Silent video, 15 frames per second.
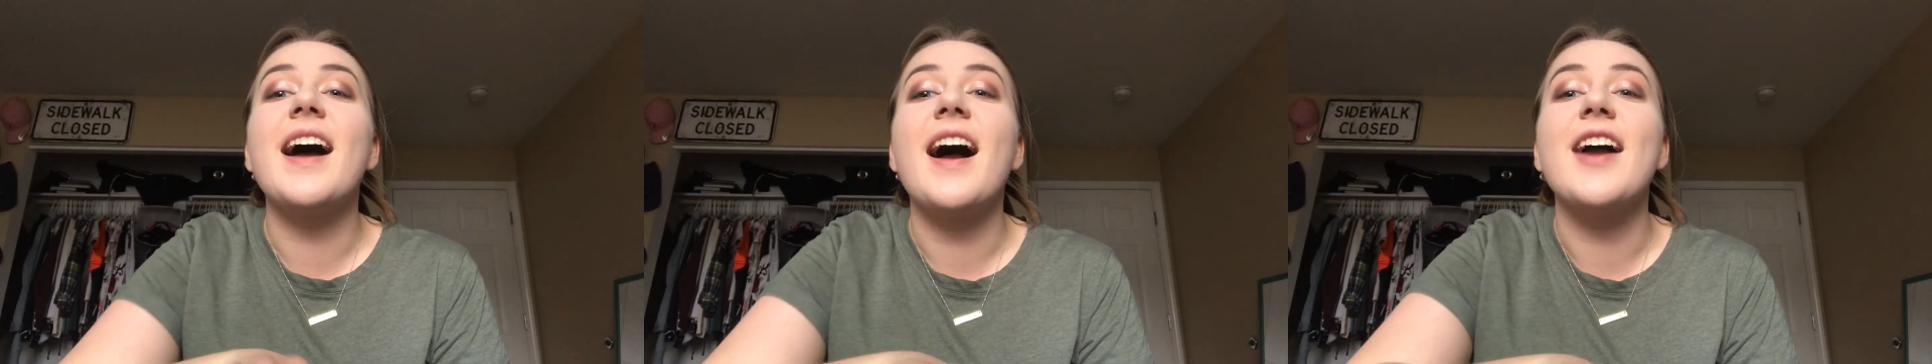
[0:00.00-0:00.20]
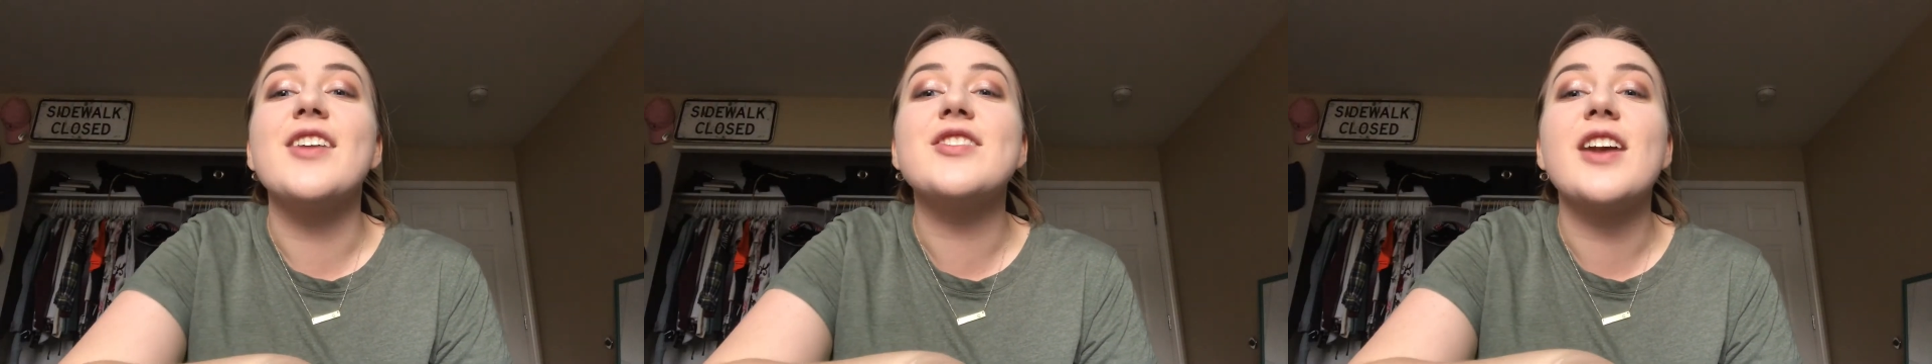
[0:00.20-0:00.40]

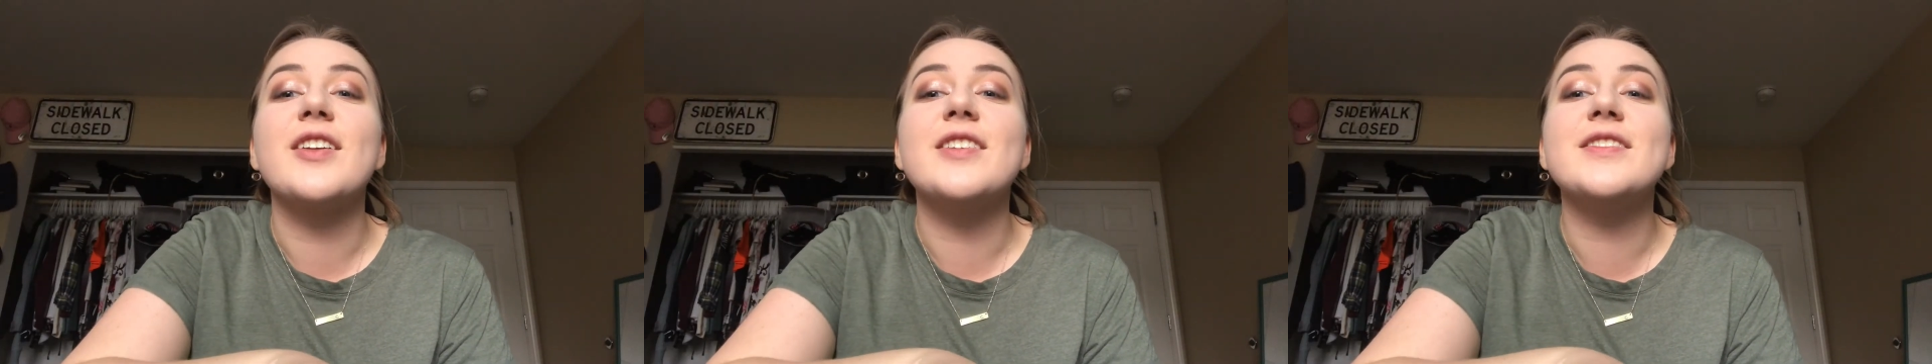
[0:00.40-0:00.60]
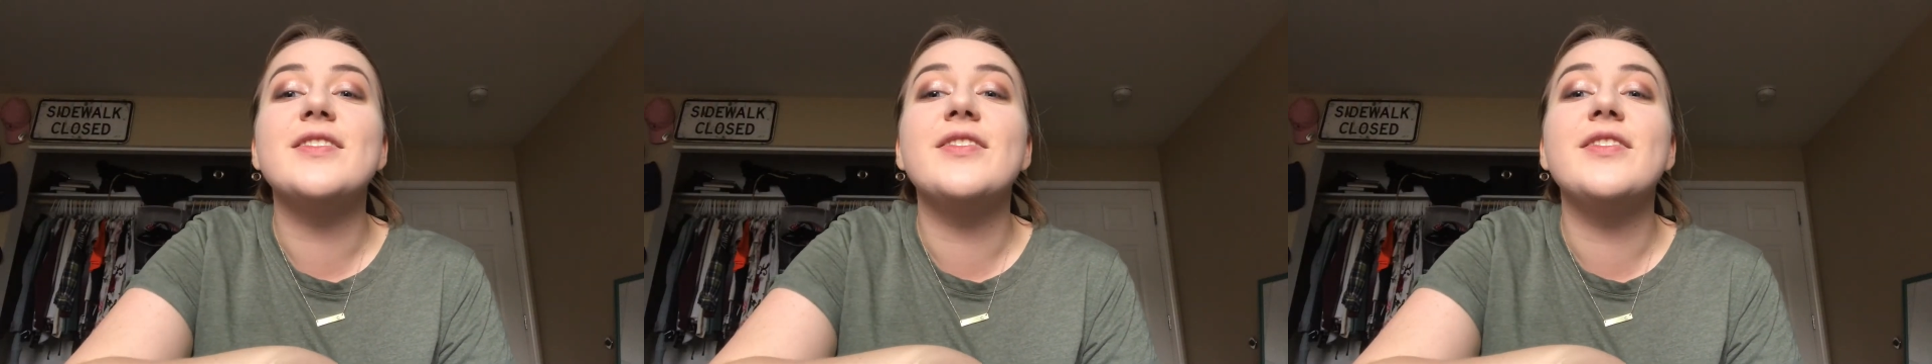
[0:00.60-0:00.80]

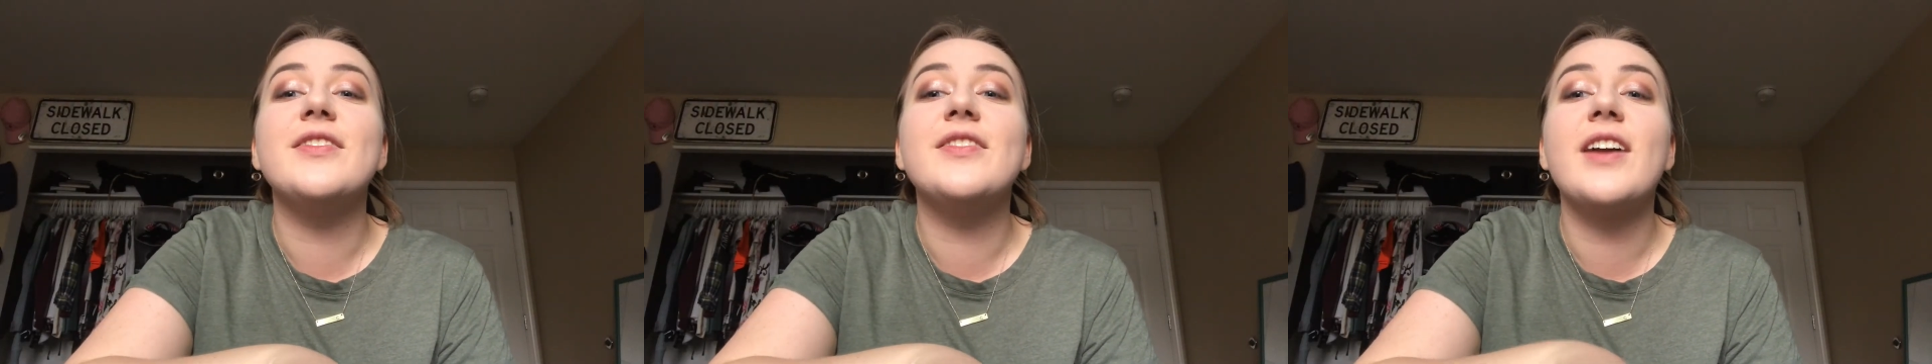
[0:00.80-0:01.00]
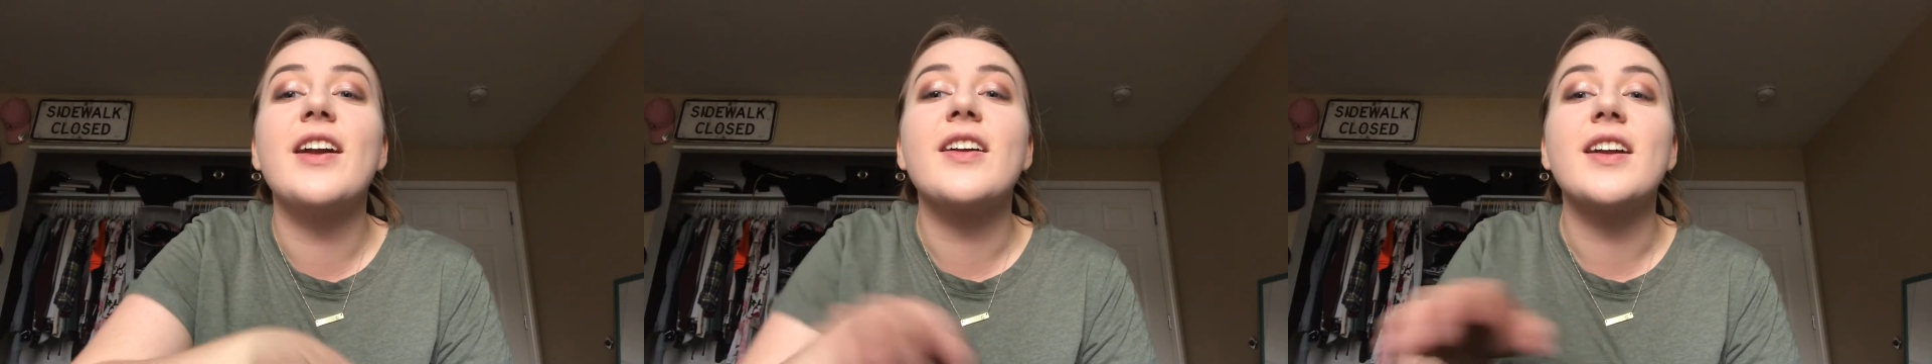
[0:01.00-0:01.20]
eyeshadow is
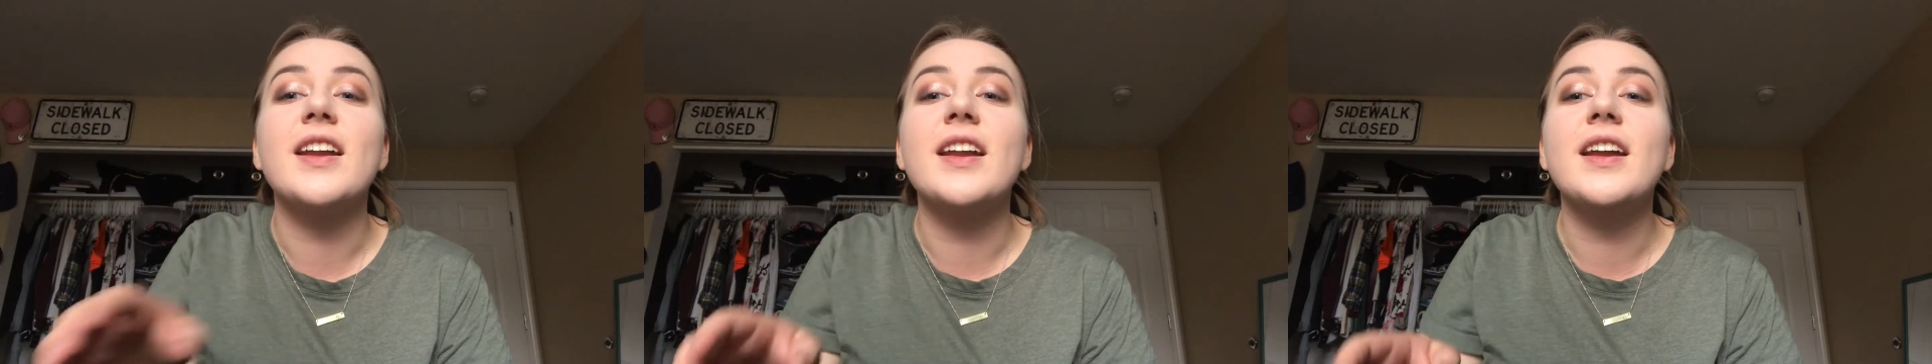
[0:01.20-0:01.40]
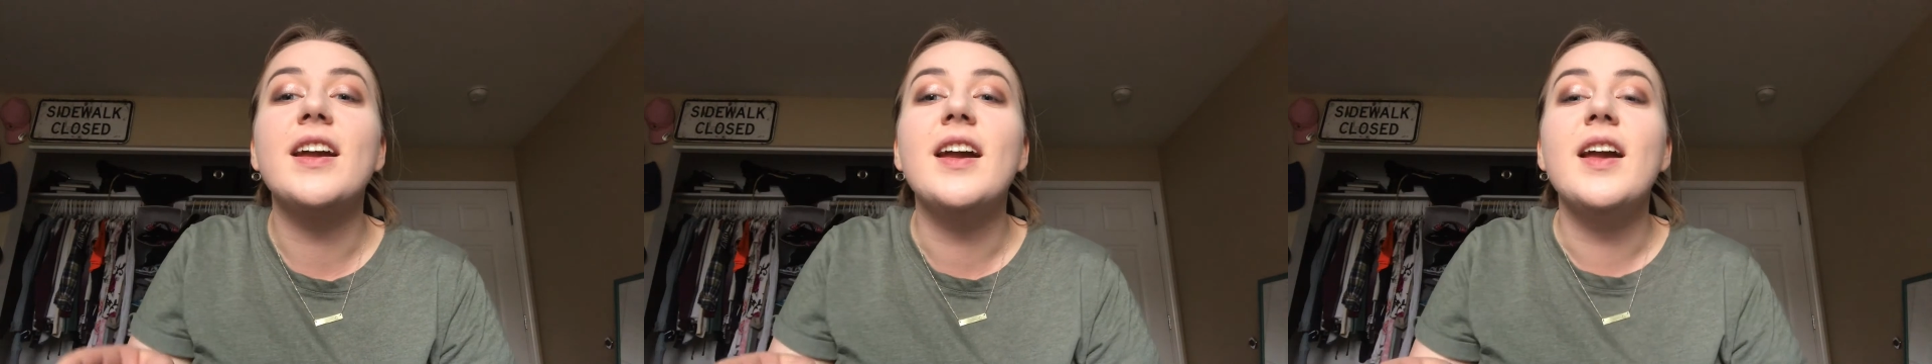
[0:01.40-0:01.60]

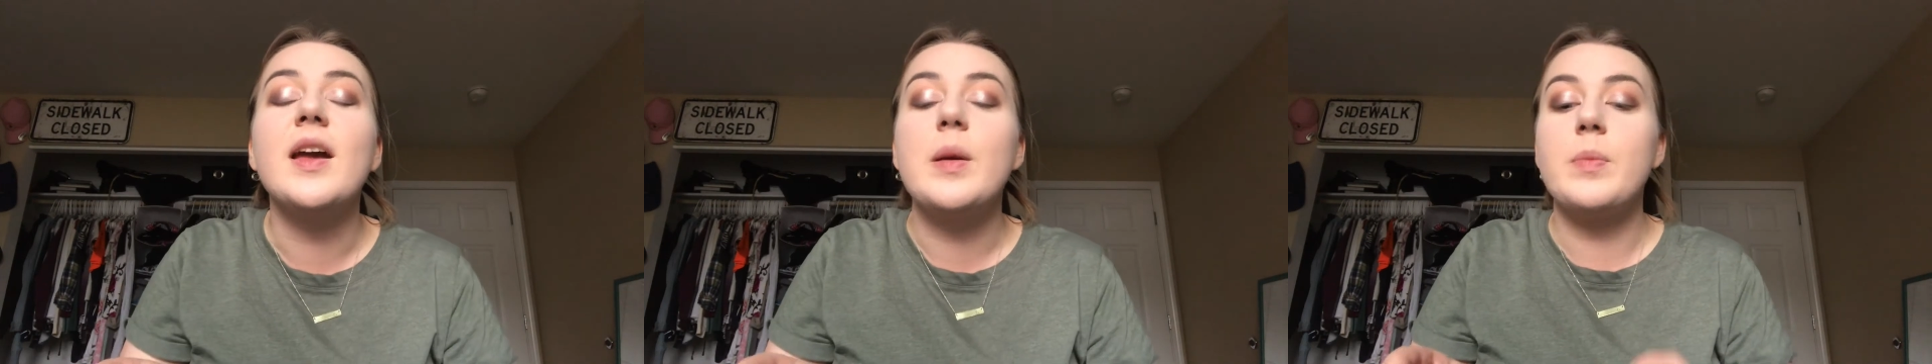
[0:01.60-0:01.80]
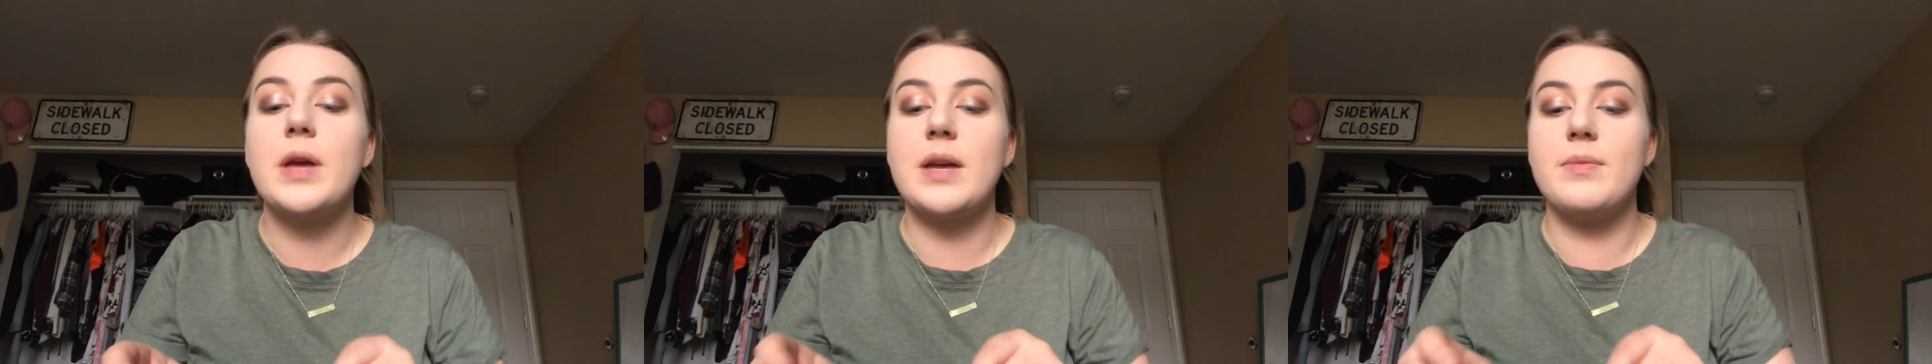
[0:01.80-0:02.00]
very
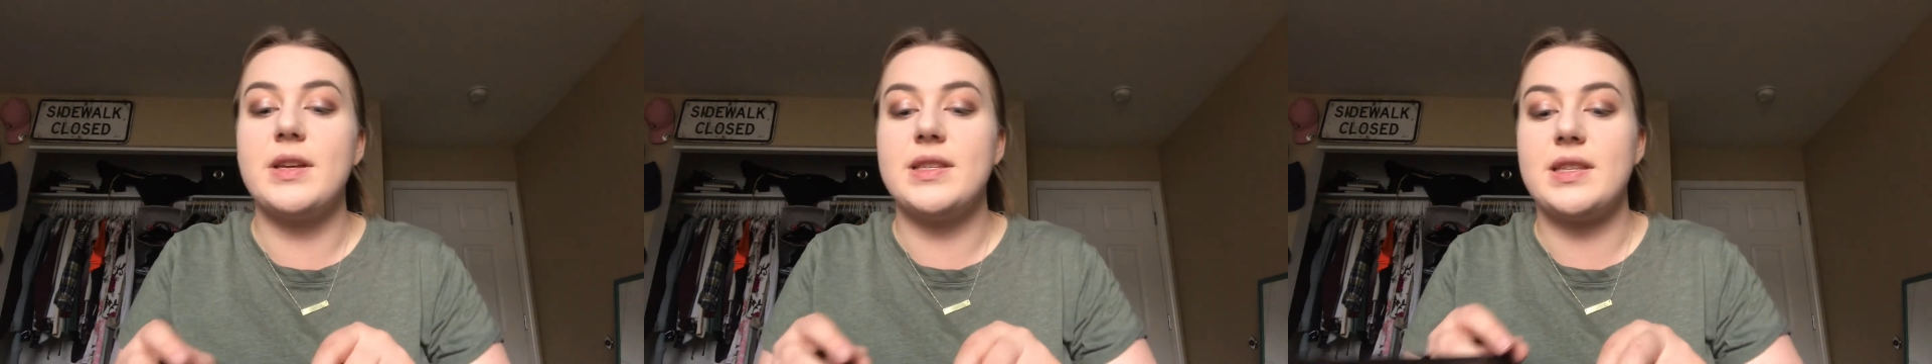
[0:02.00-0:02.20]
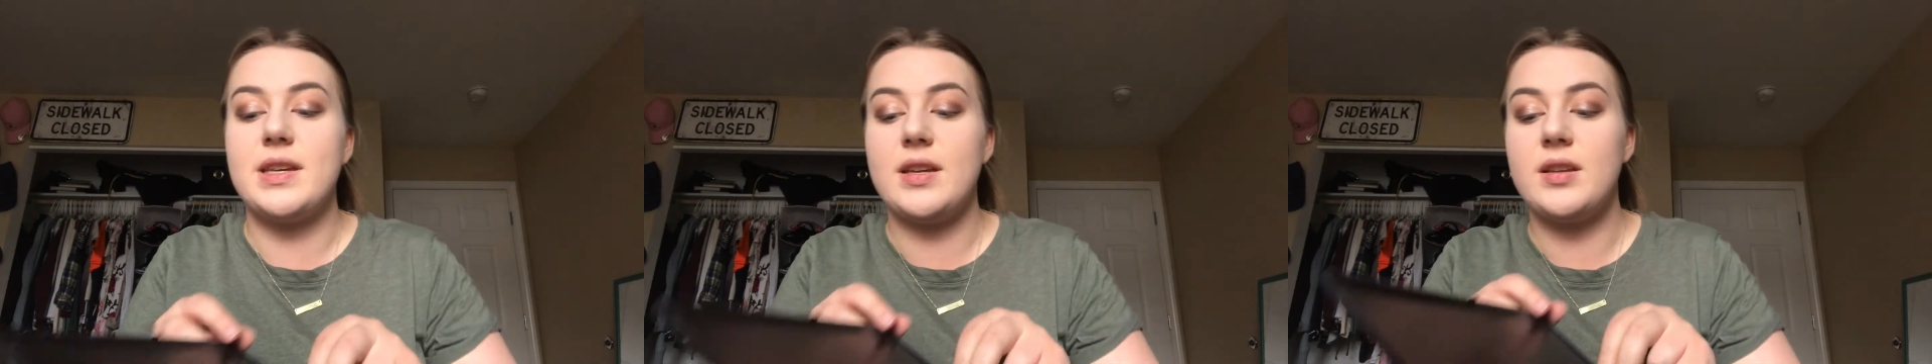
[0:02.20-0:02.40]

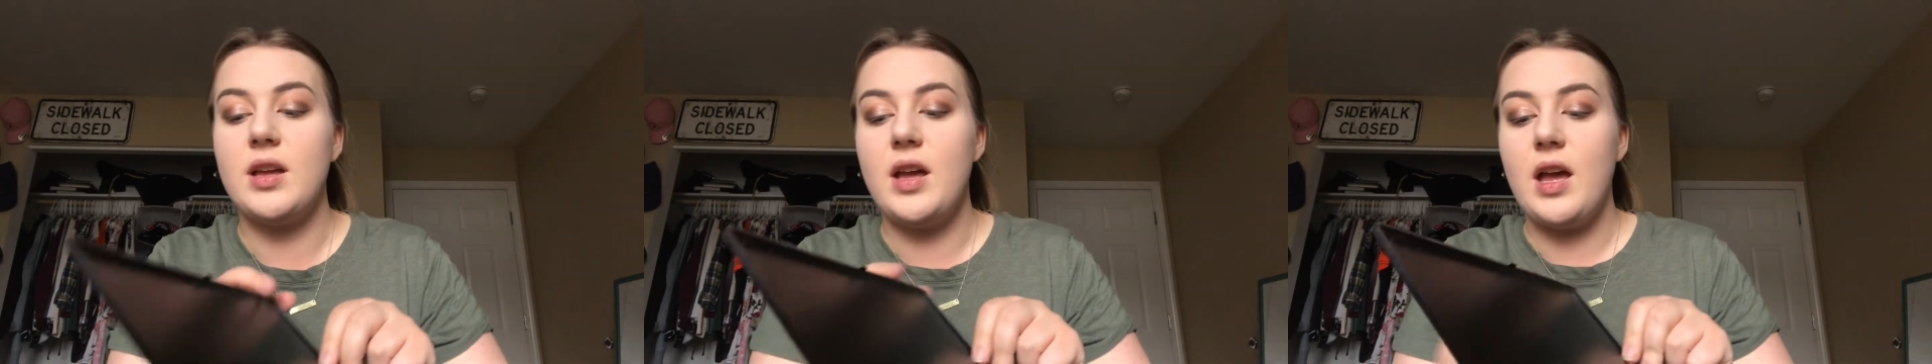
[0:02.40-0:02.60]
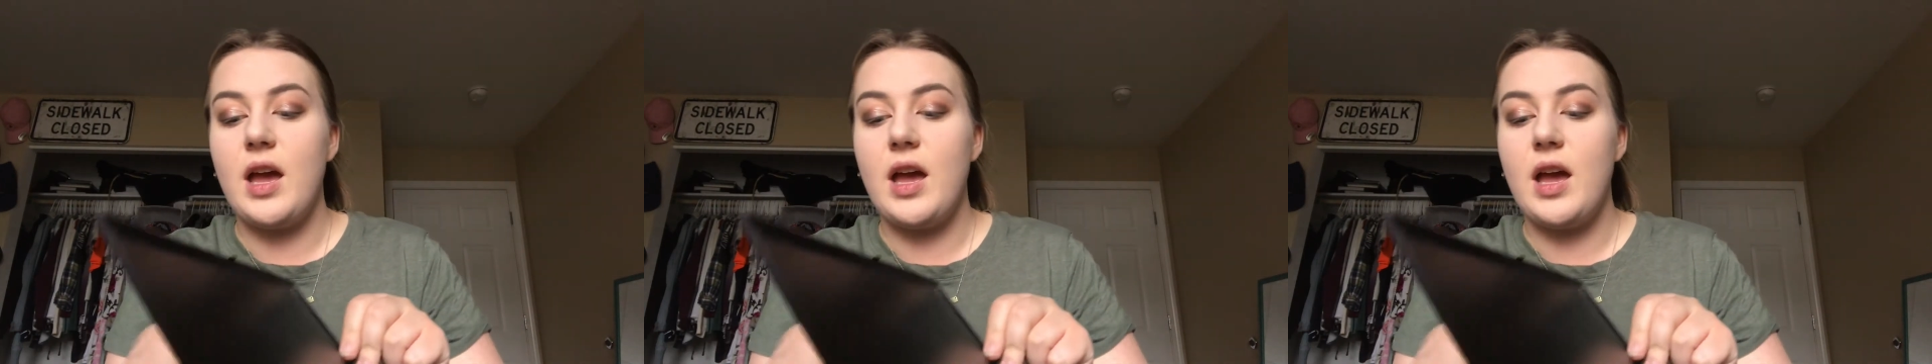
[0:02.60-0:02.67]
pigmented,